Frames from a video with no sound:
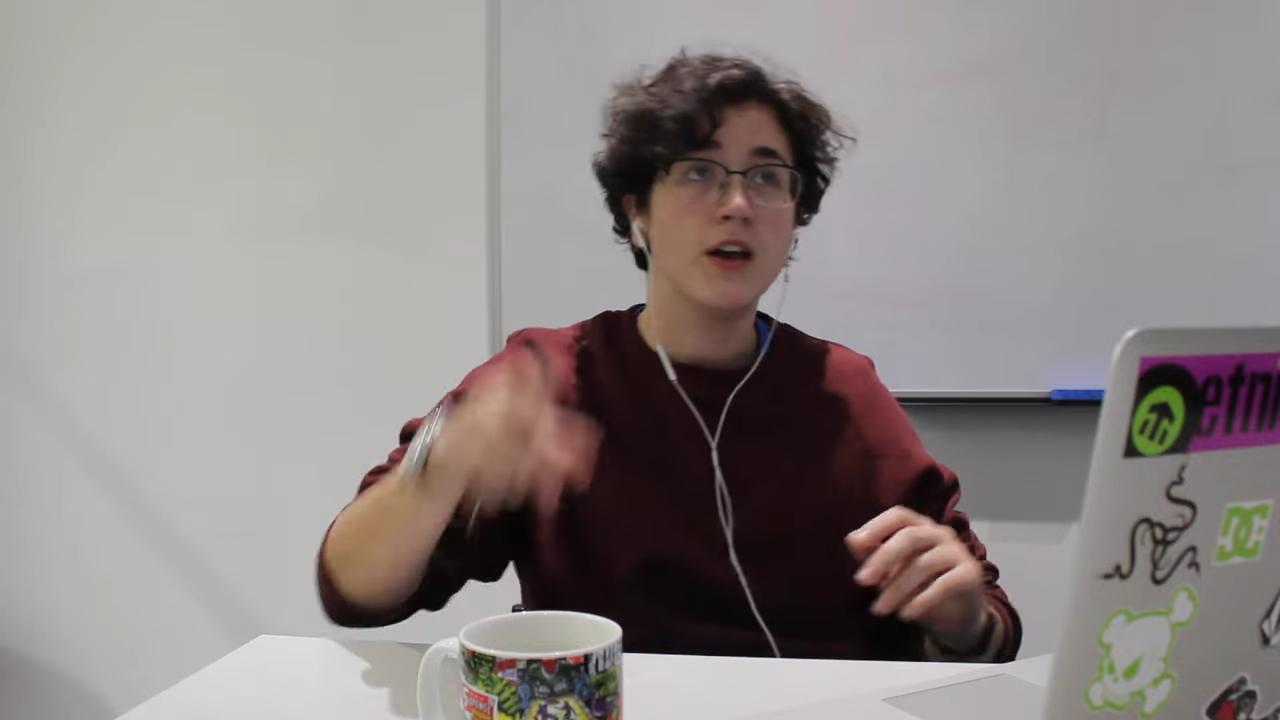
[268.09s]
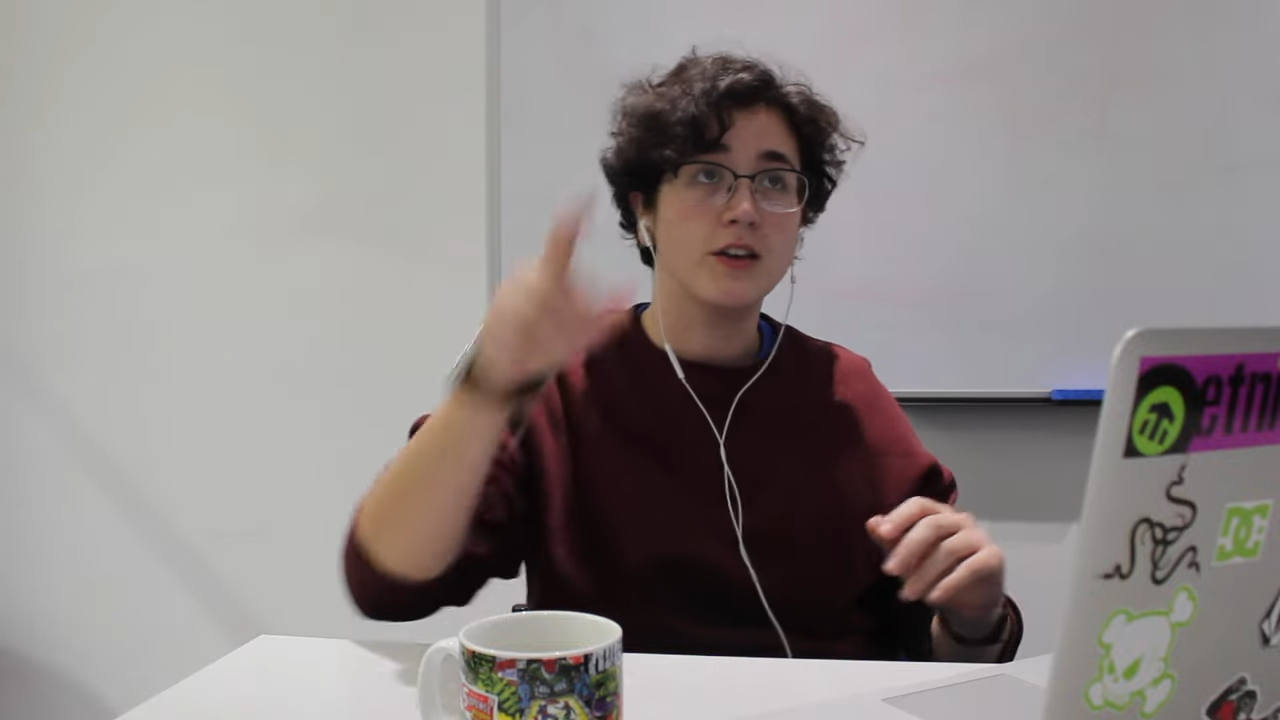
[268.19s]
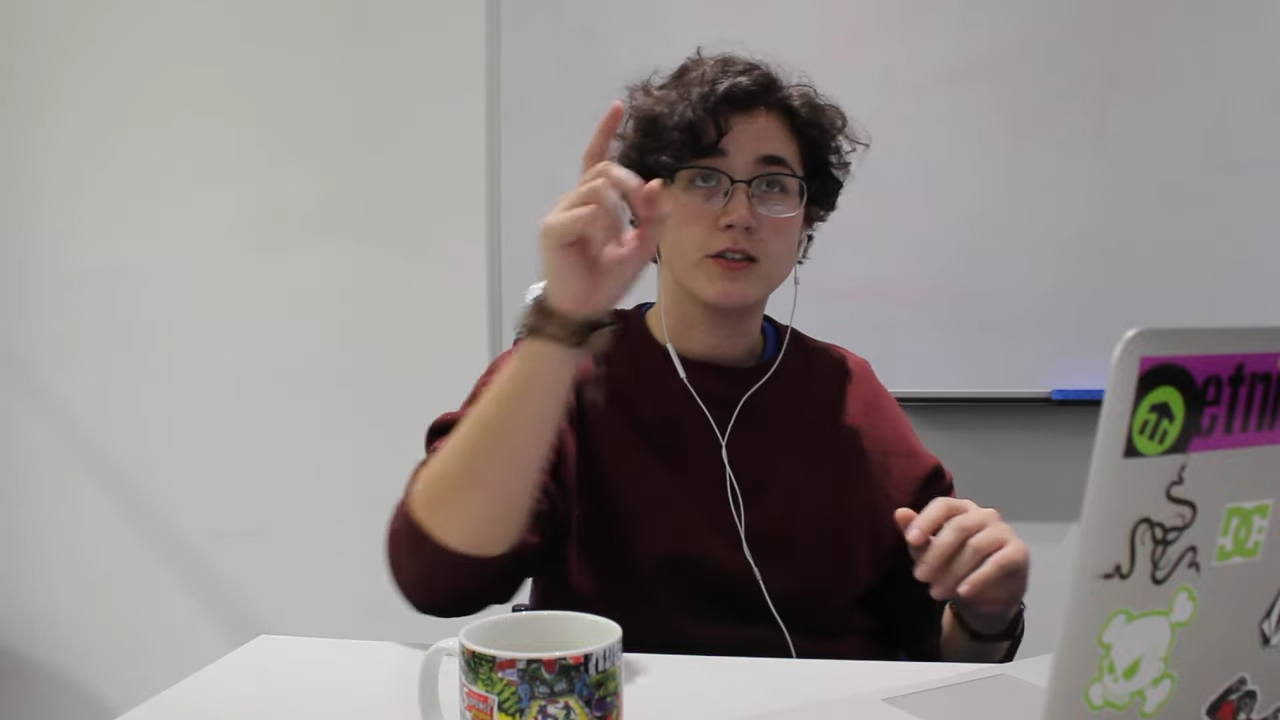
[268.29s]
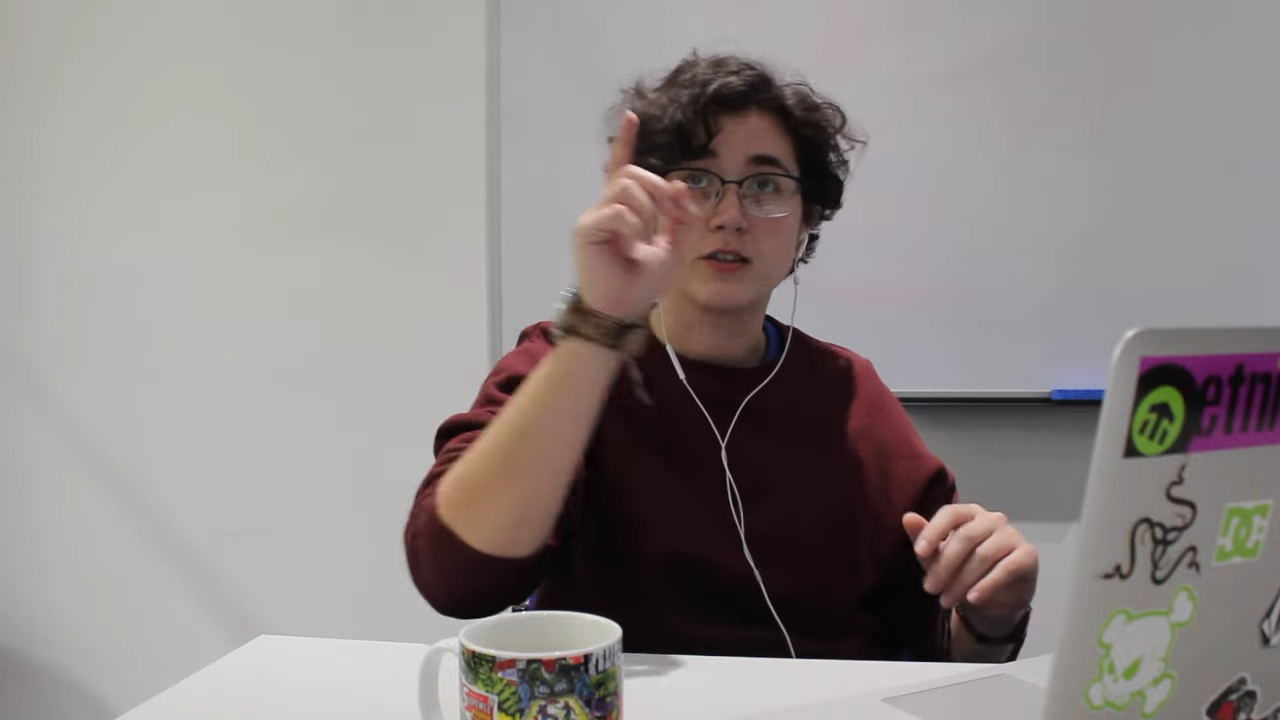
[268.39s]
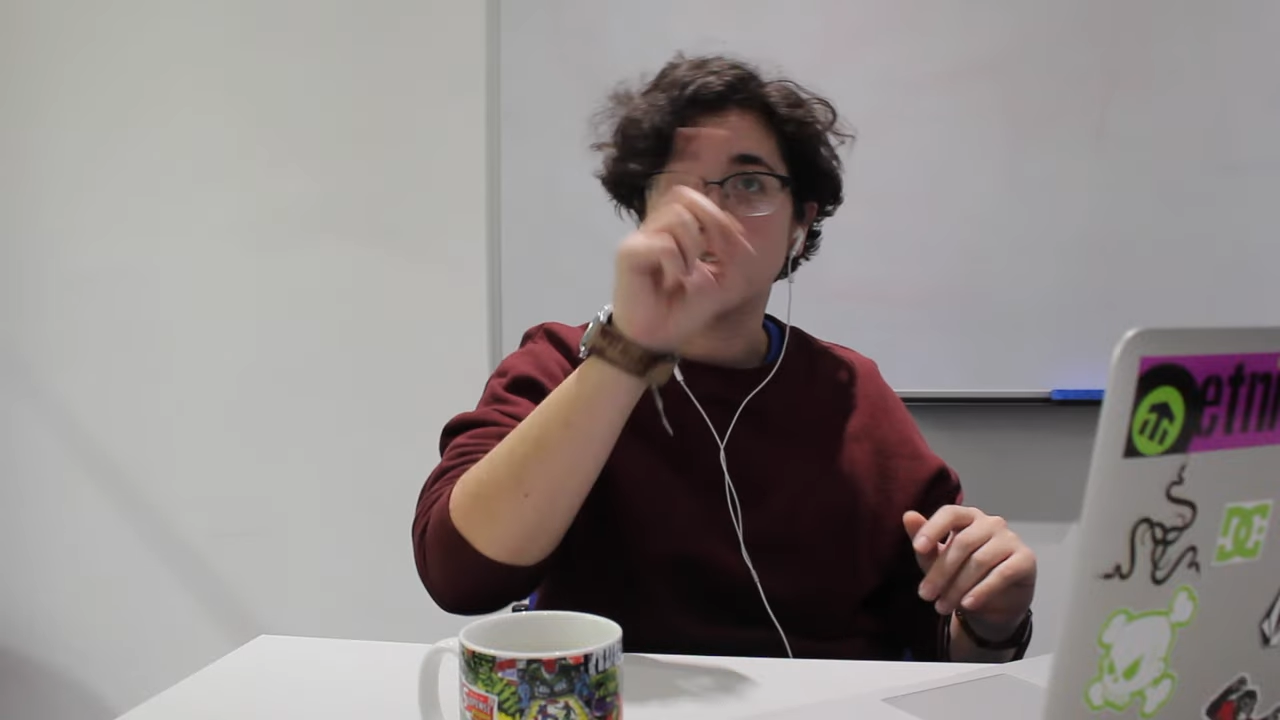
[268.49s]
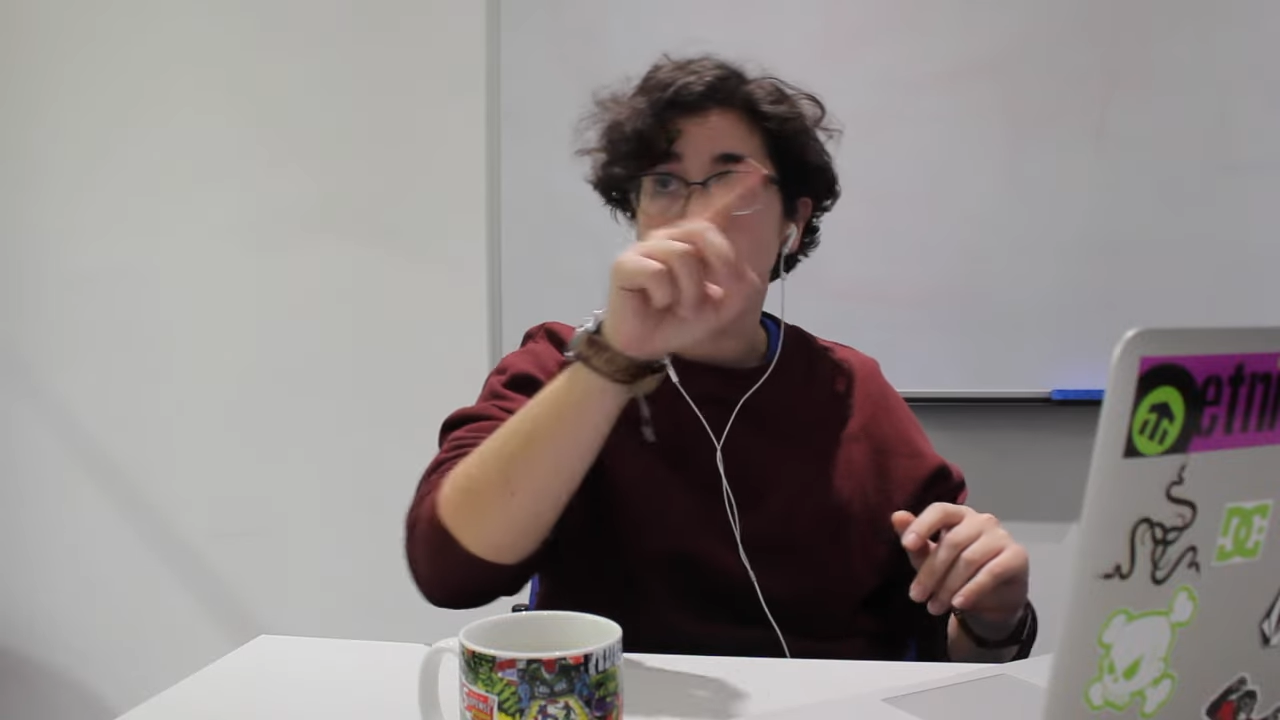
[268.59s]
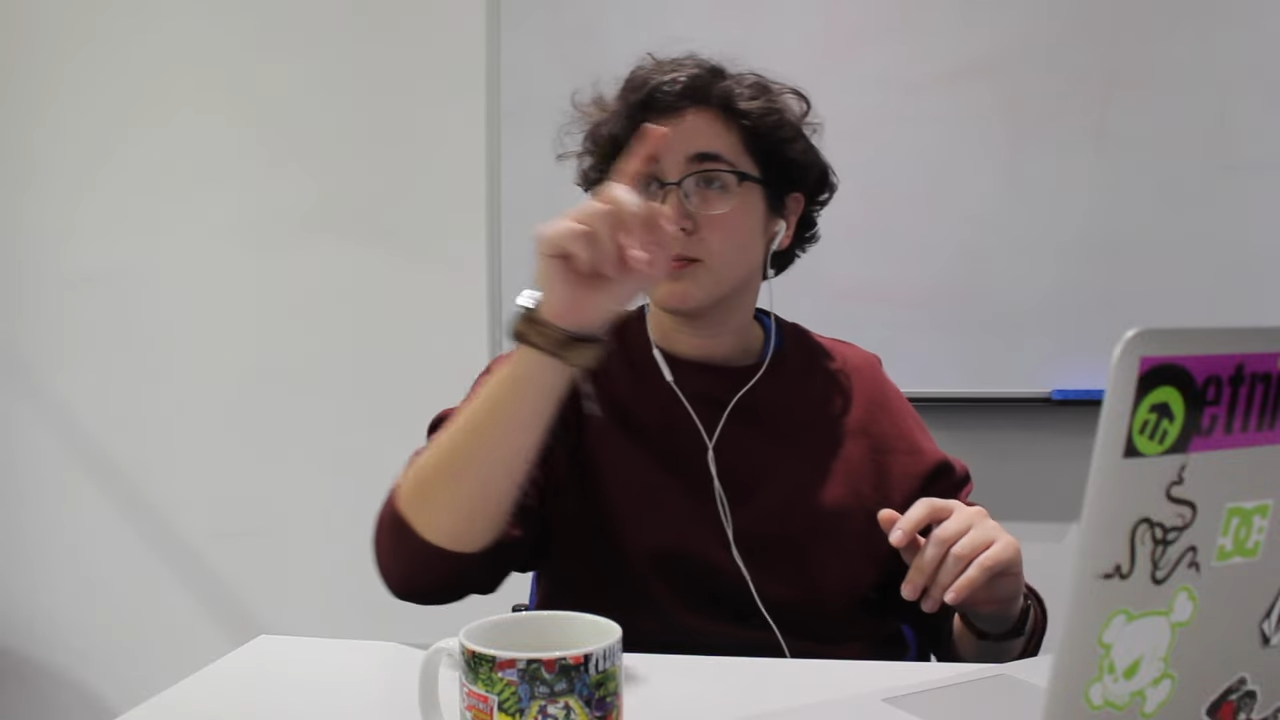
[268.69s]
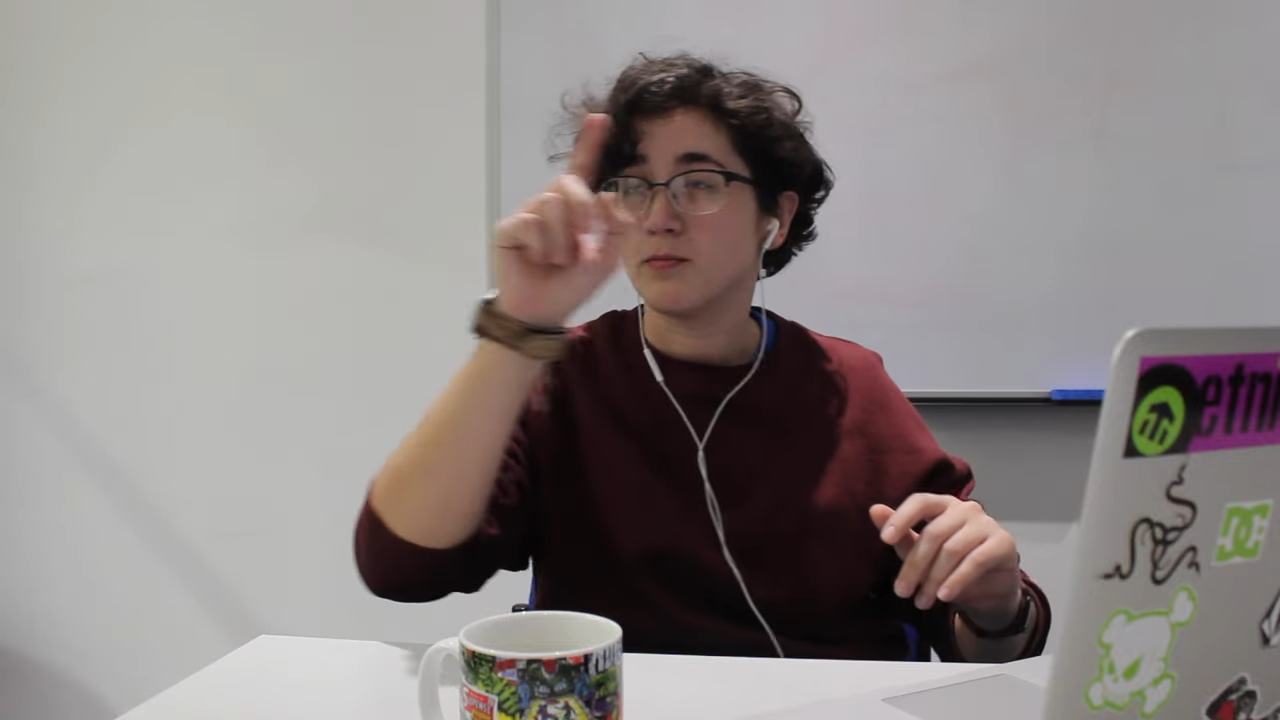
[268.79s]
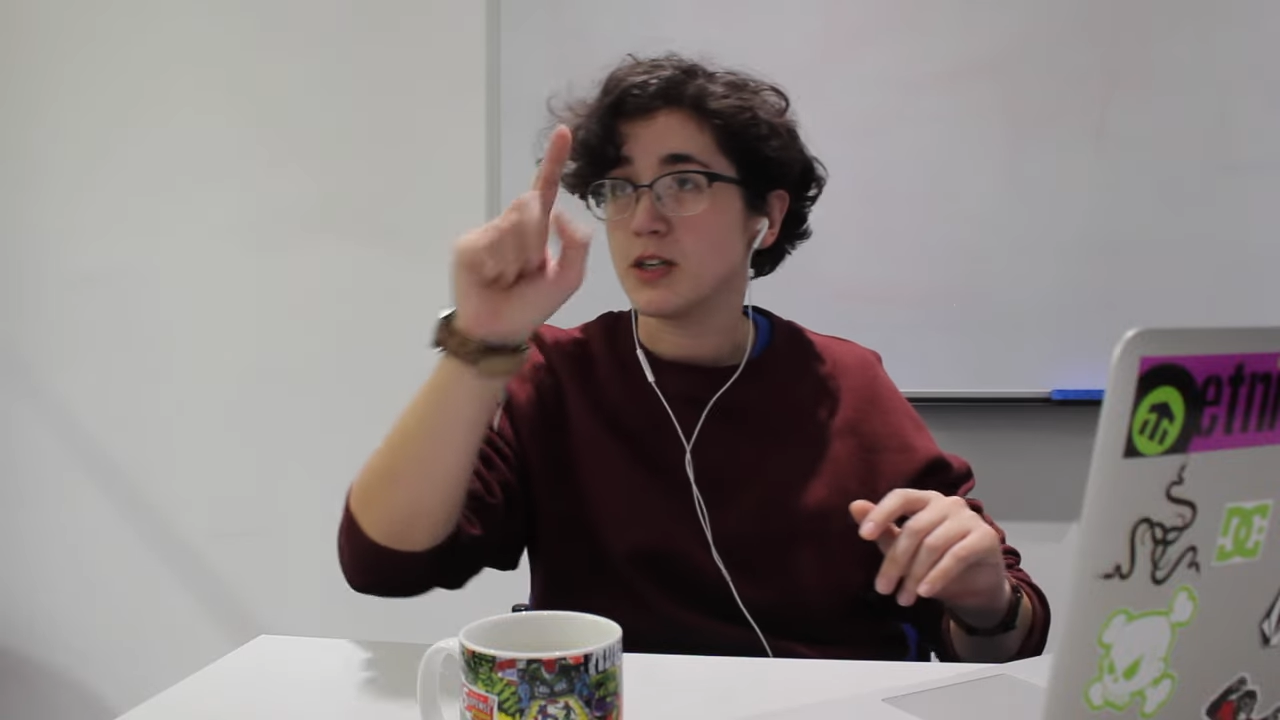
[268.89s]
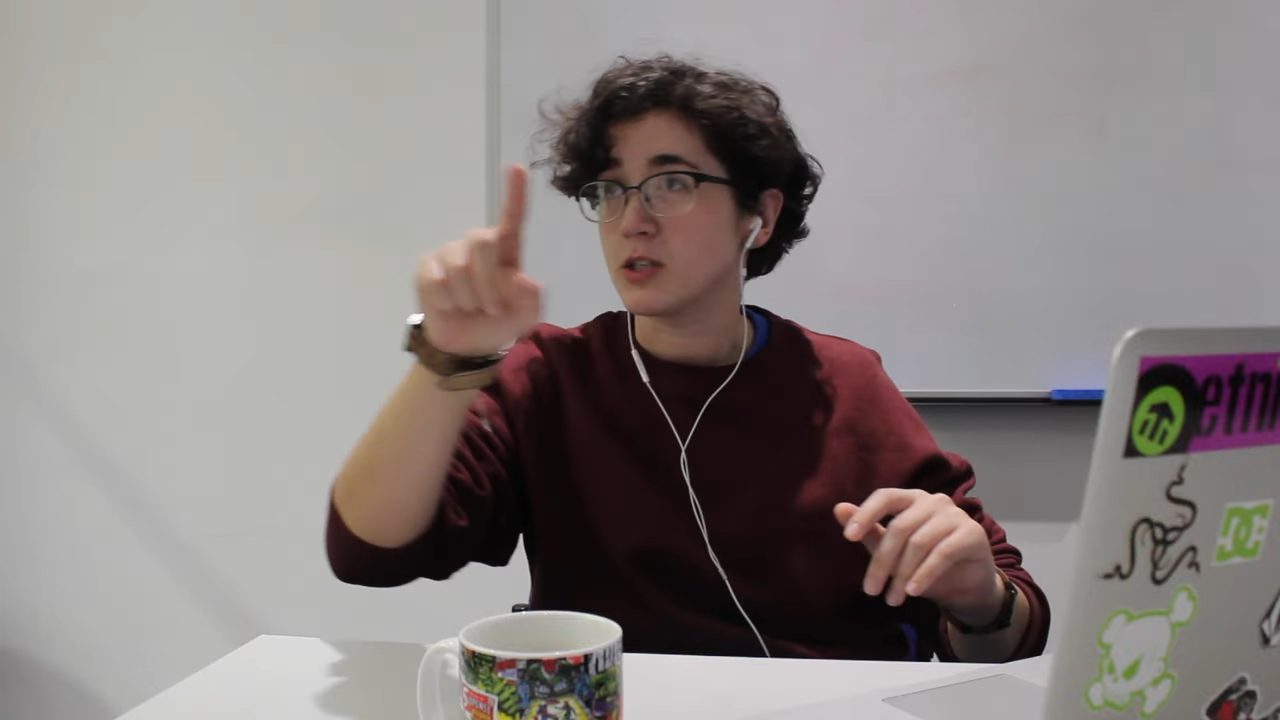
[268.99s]
you just go
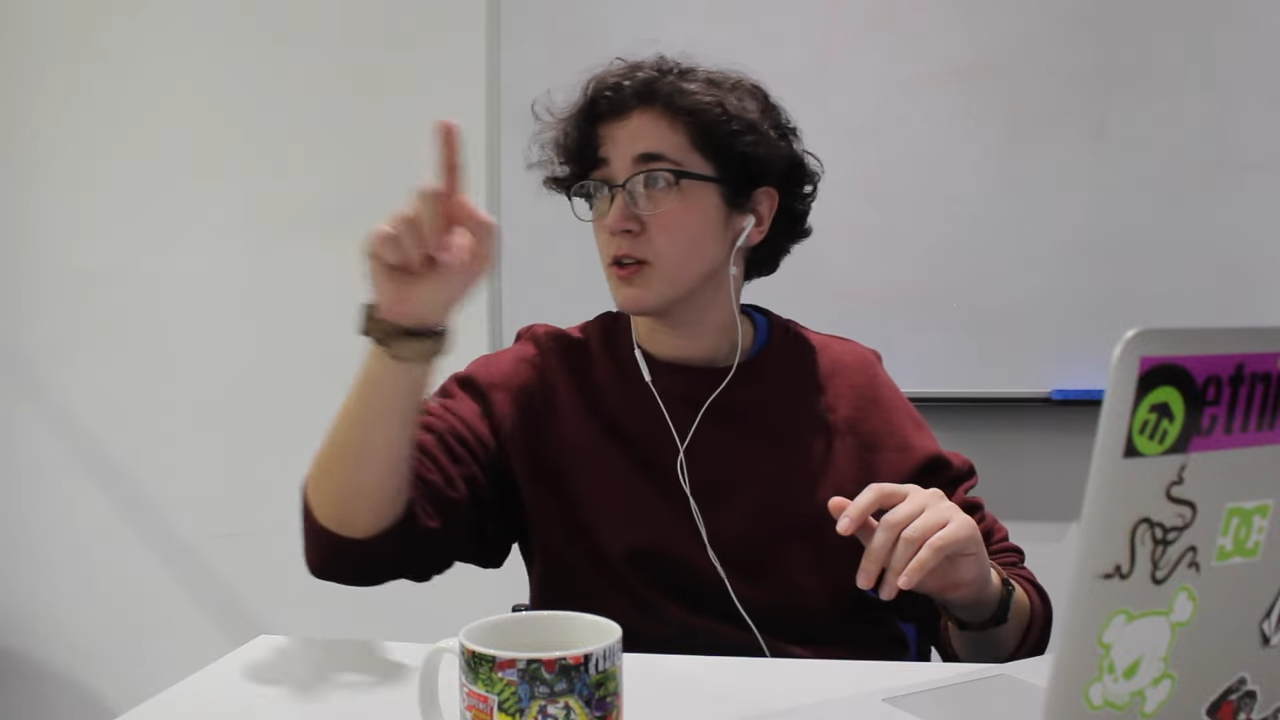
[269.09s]
bish